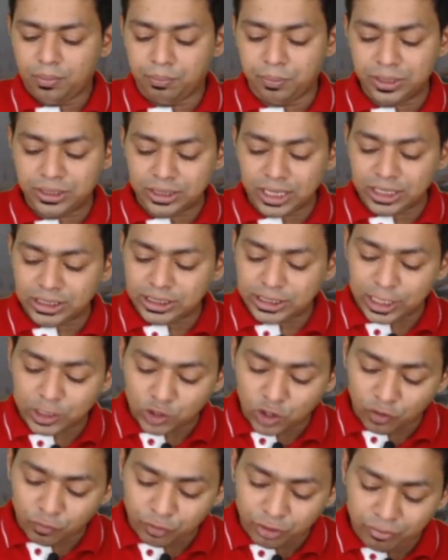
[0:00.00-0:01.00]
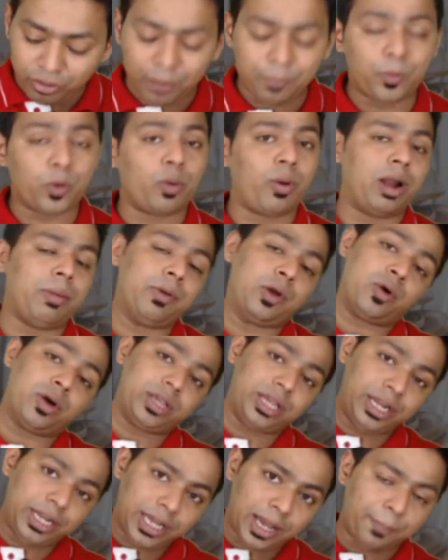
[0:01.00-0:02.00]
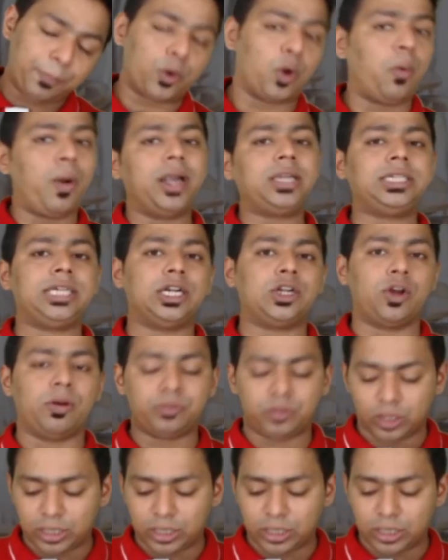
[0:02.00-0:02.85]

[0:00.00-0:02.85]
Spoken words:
Business set off we will provide because India provides set off.